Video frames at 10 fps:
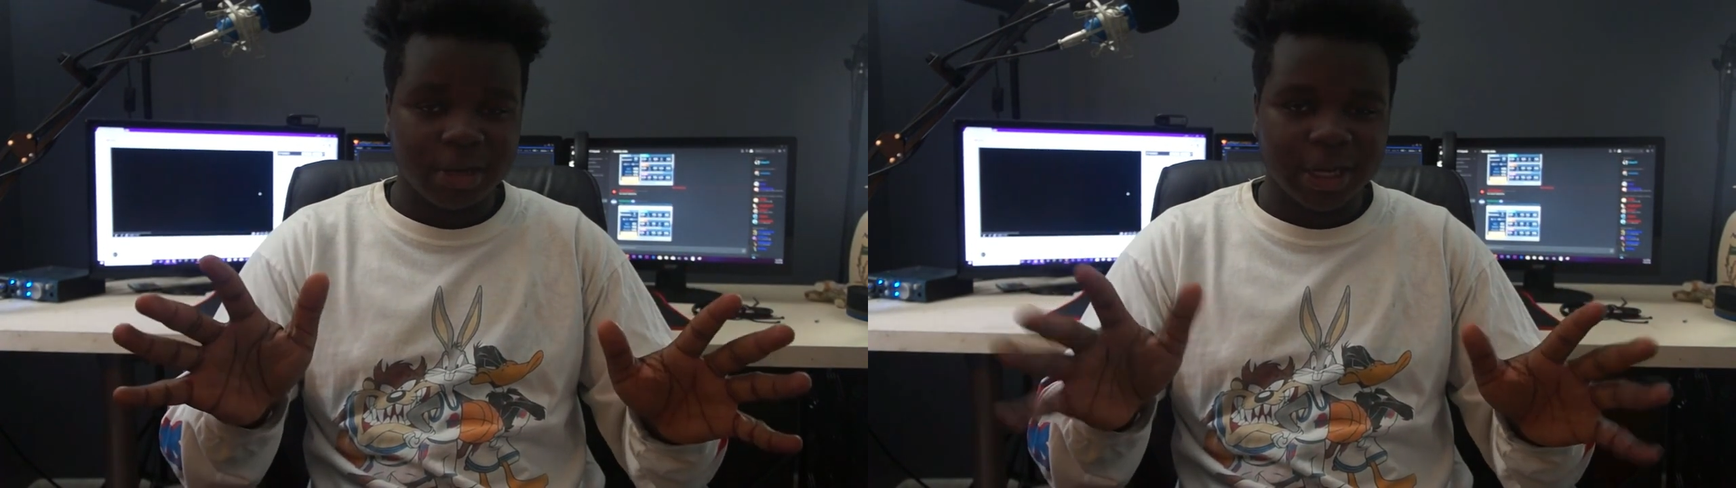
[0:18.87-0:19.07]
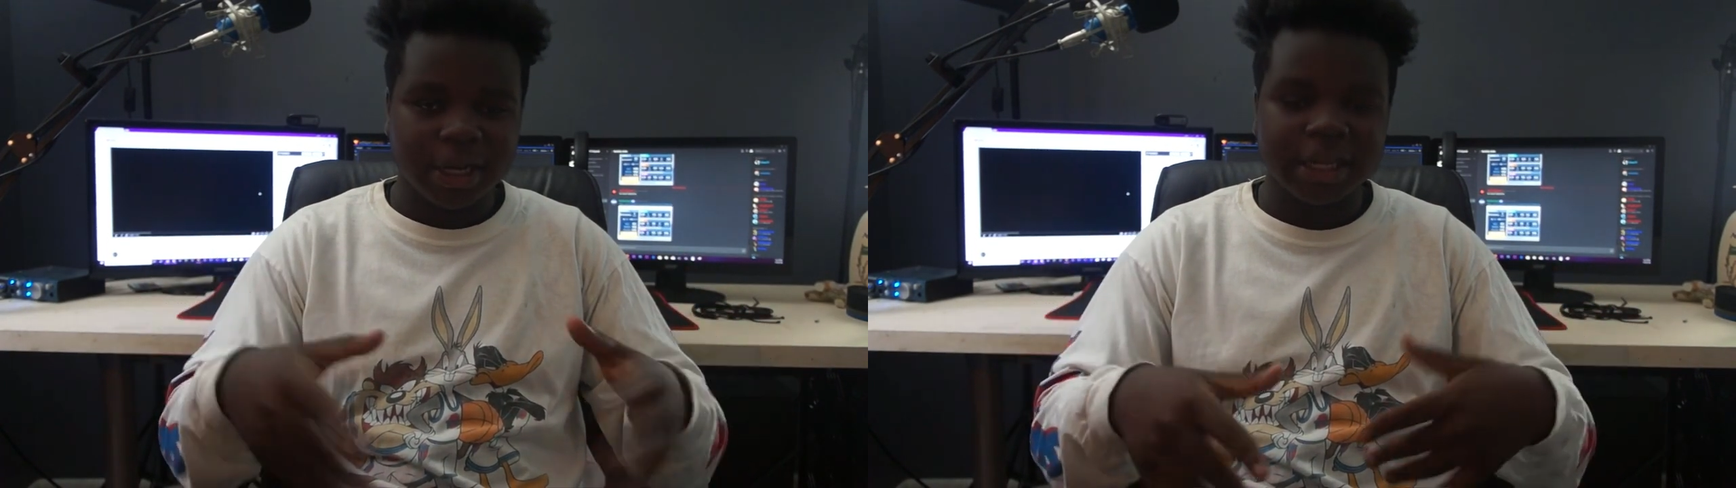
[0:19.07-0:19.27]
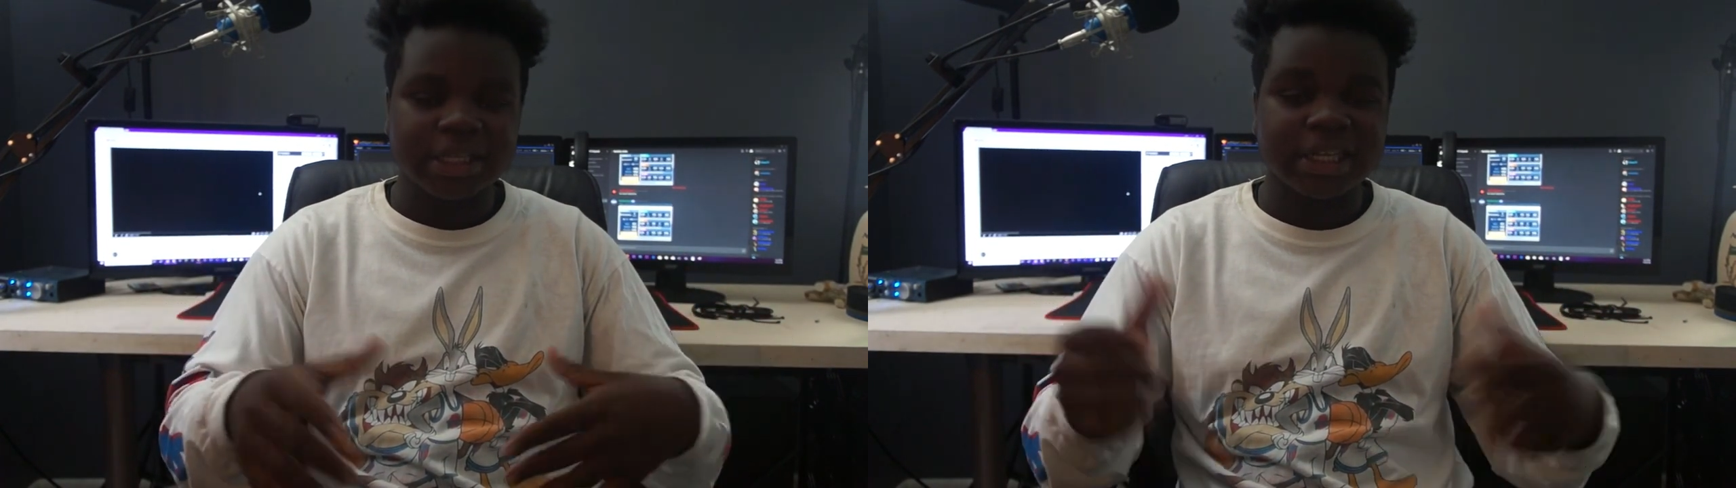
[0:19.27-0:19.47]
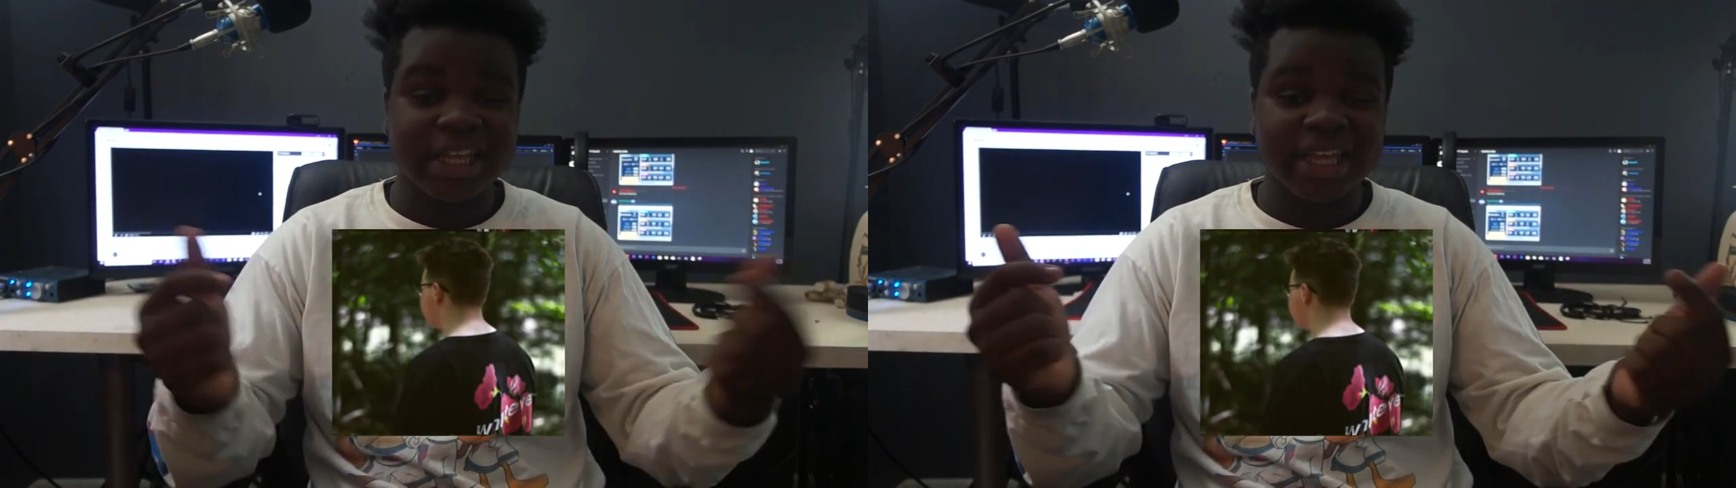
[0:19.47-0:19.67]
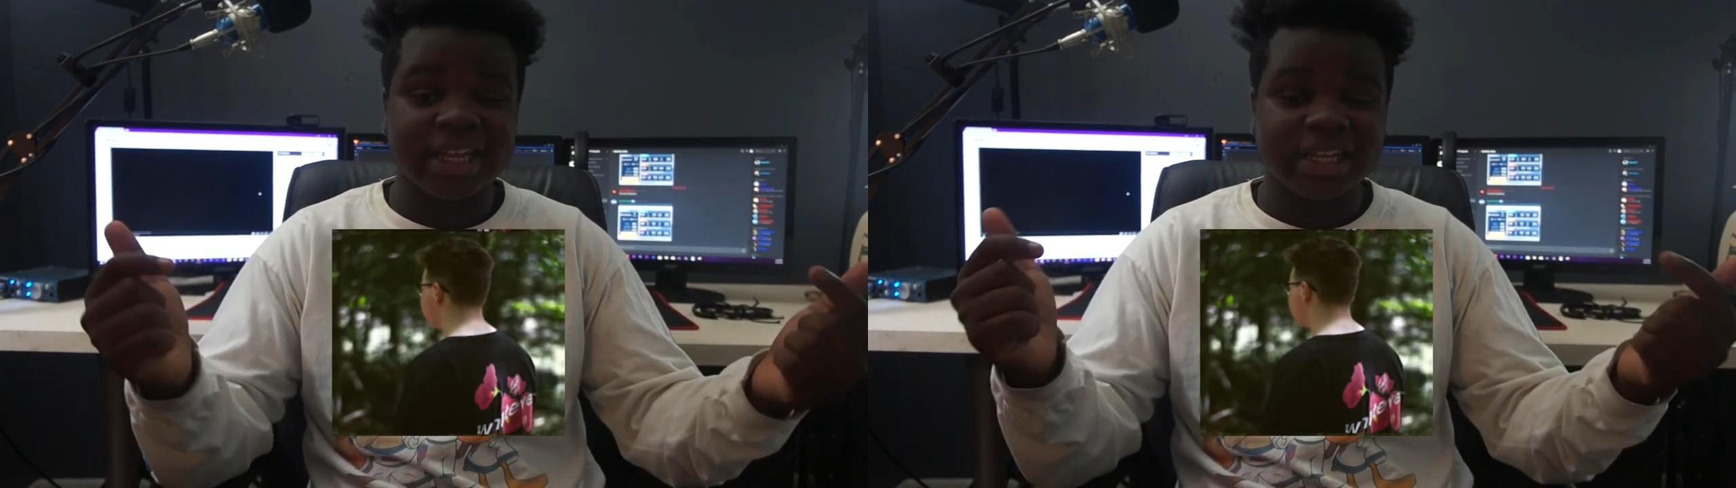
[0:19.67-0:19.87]
mine. It's a
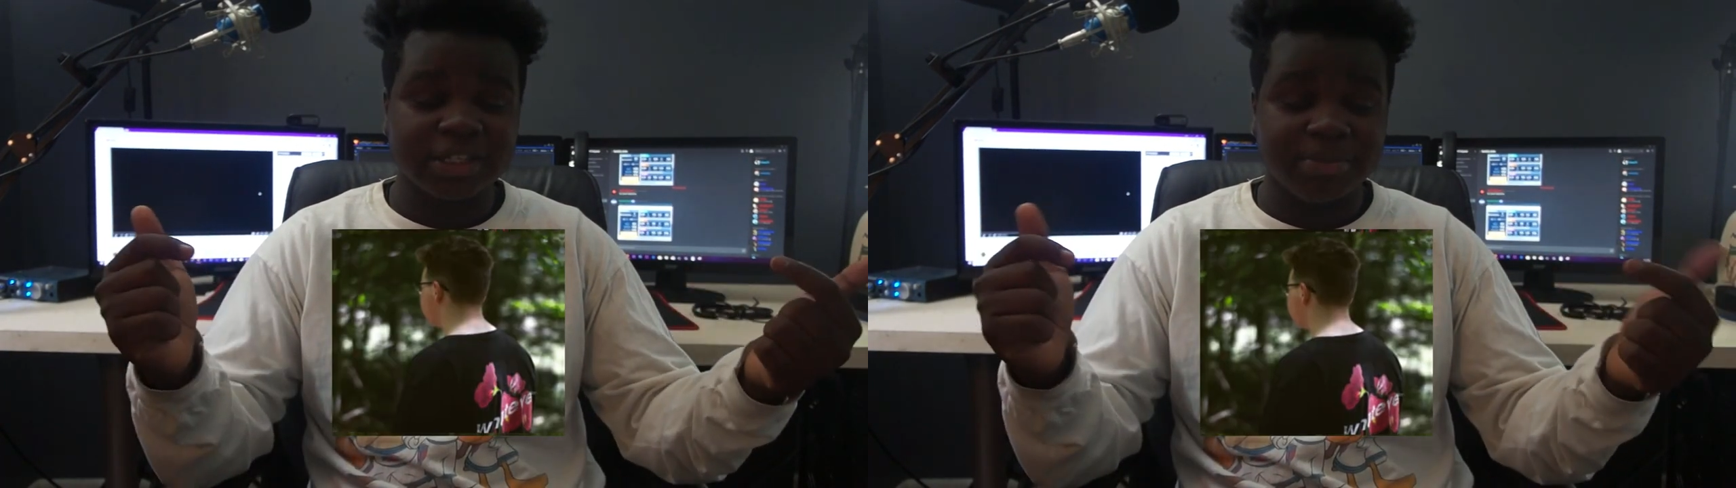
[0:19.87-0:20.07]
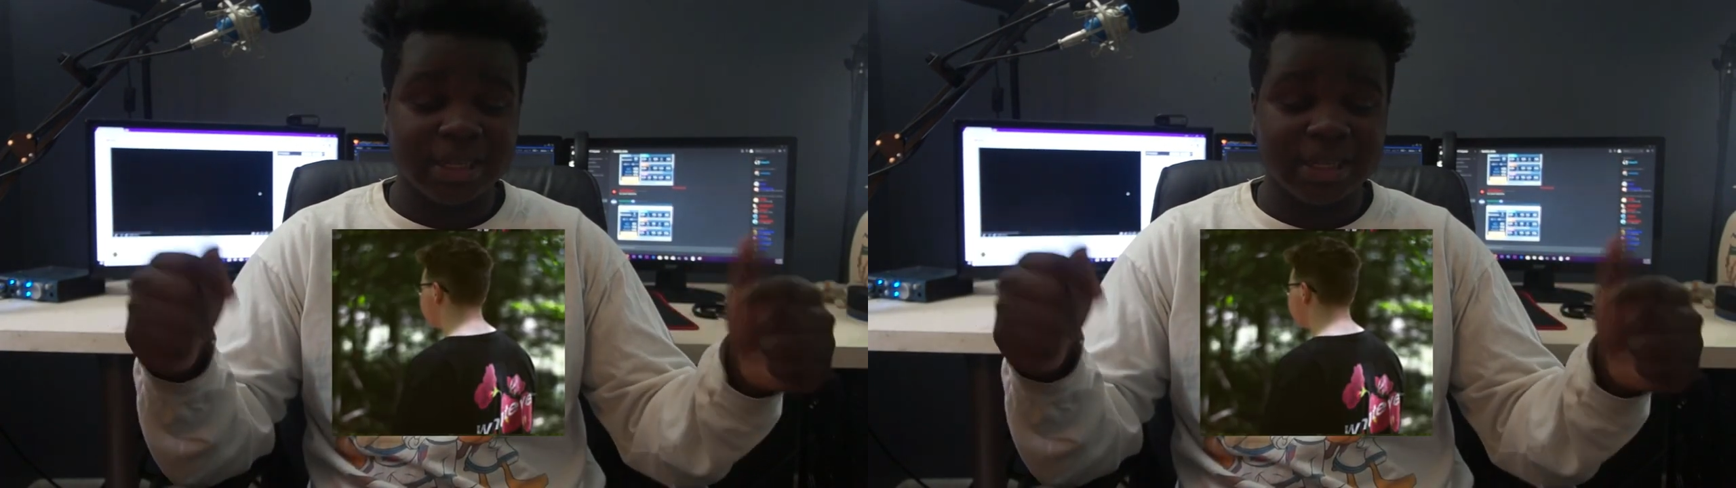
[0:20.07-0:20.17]
kid that's gonna